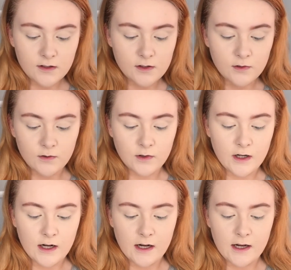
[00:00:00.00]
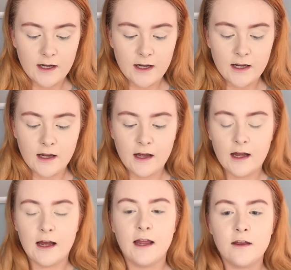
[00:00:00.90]
So I
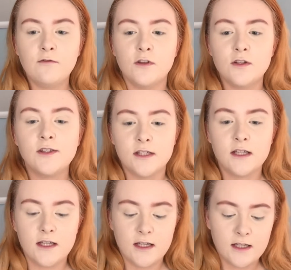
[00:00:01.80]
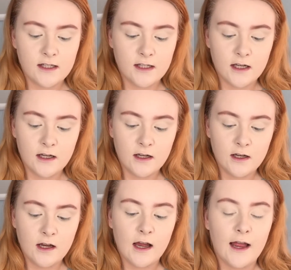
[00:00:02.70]
have used this
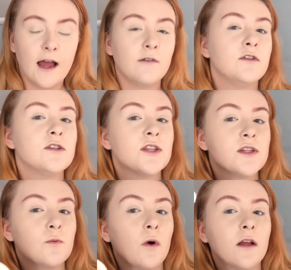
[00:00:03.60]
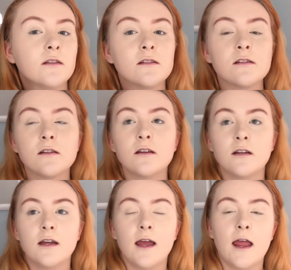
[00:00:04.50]
once,
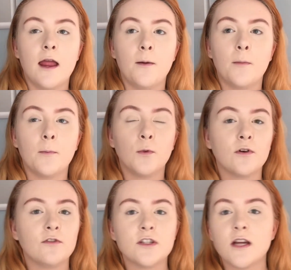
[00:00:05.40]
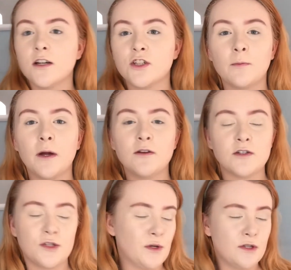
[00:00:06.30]
but more for touch-up
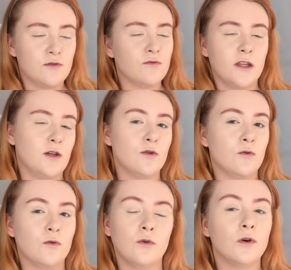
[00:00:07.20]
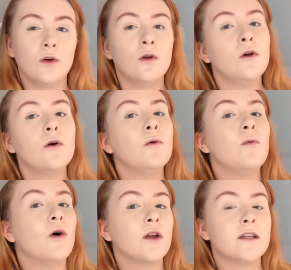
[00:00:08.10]
powder, so I didn't really know
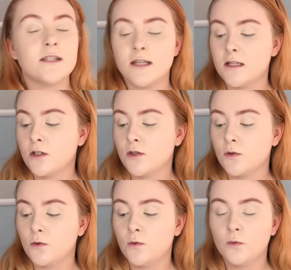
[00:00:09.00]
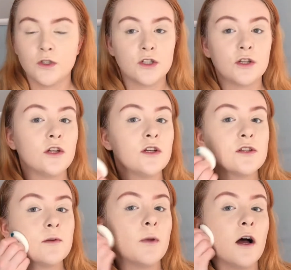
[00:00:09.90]
what it did. So we're just going to
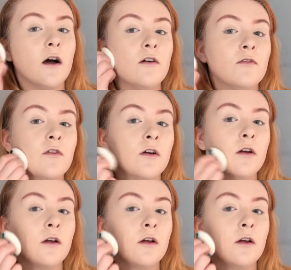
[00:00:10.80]
use the puff